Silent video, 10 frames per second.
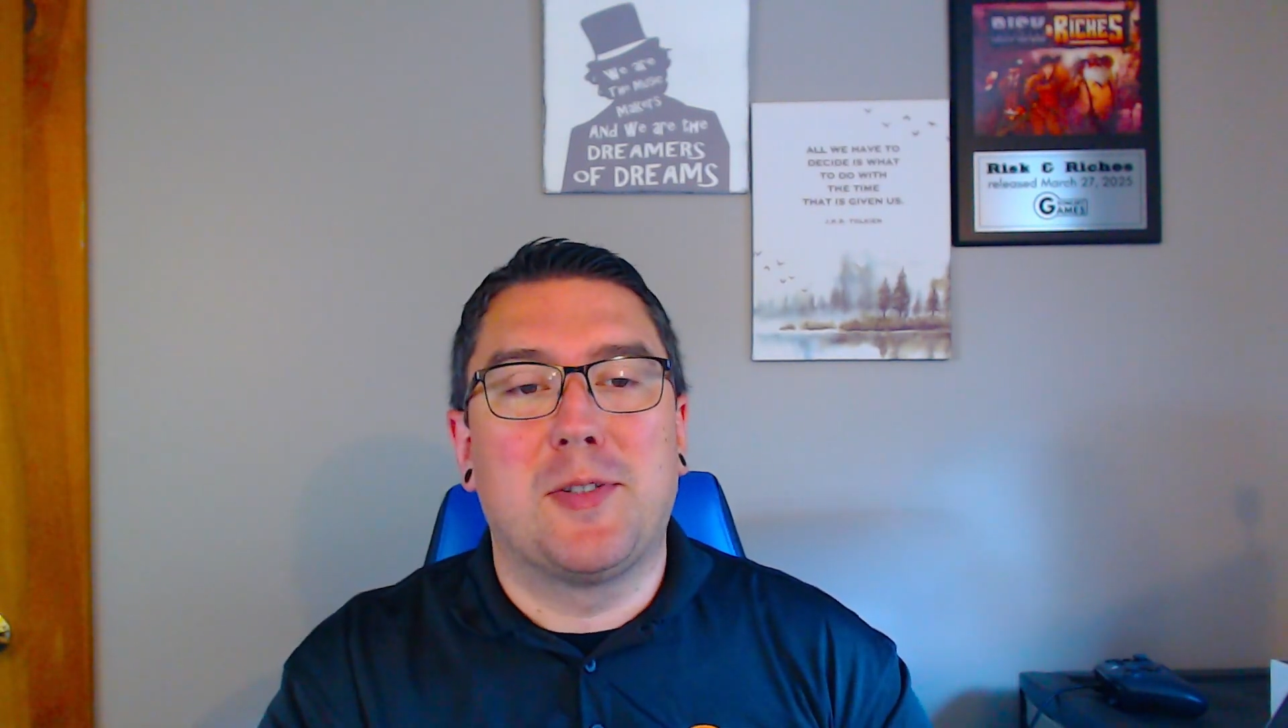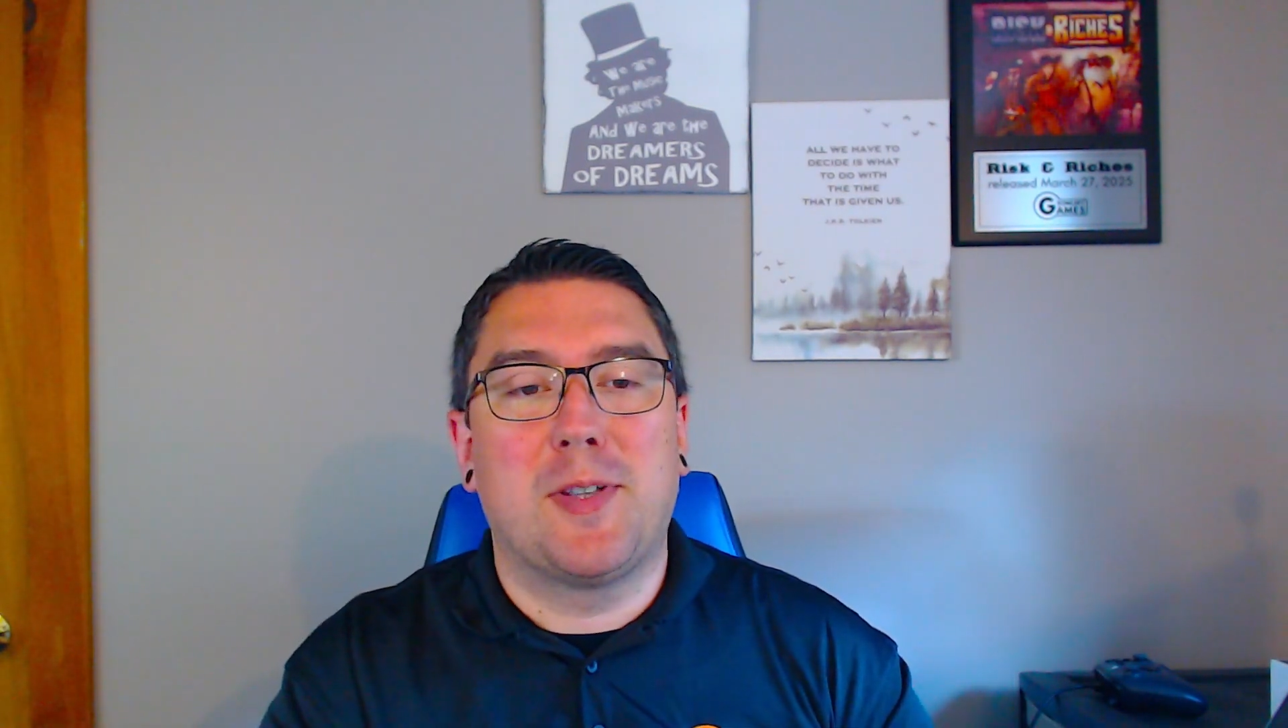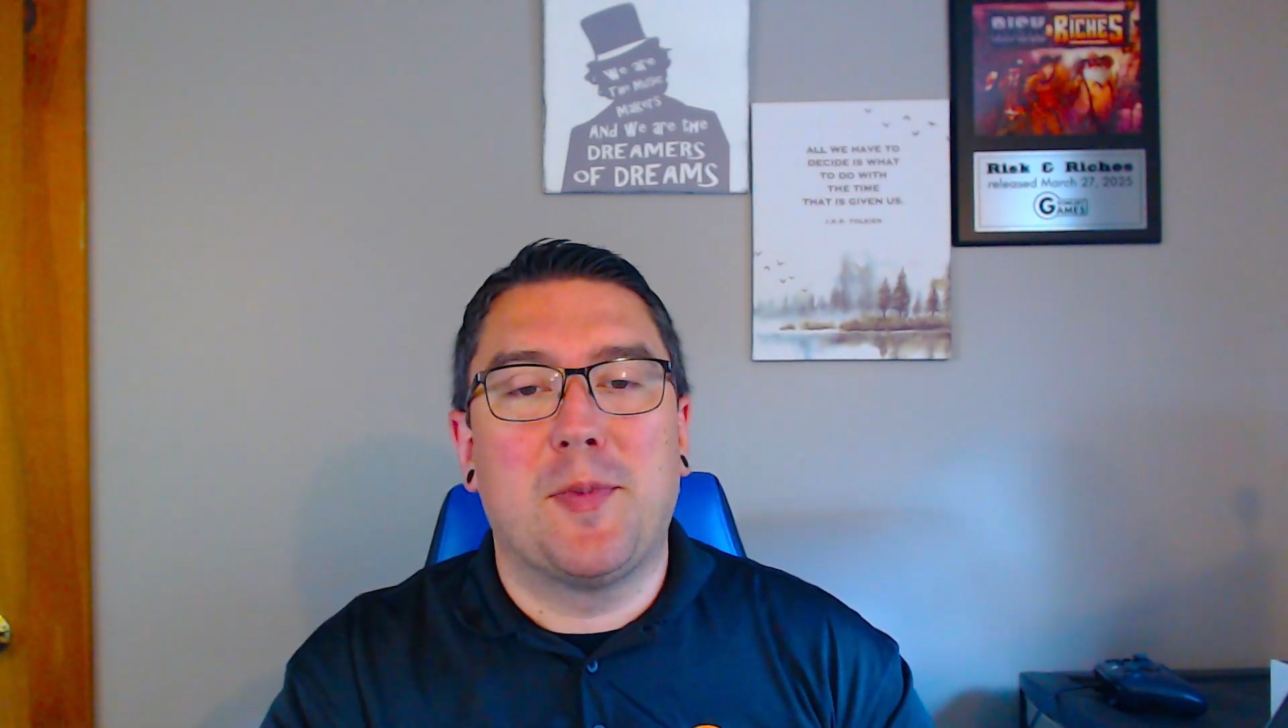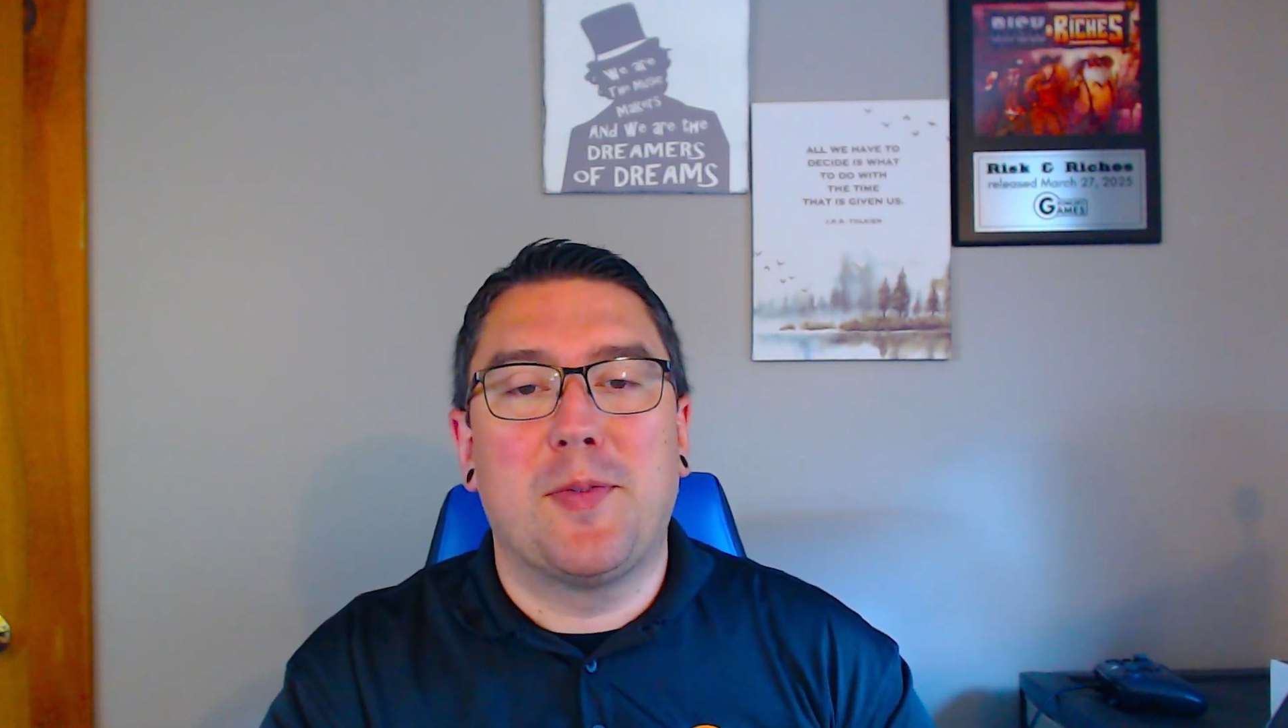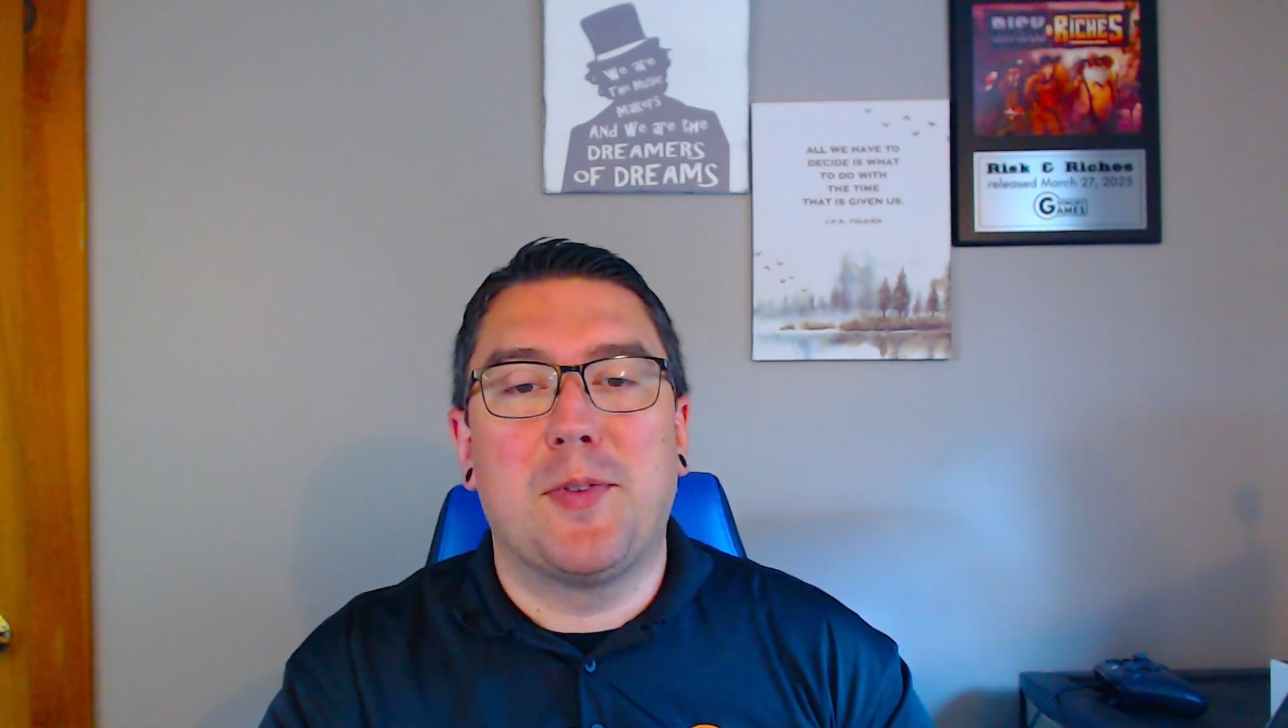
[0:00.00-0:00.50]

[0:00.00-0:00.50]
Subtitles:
some of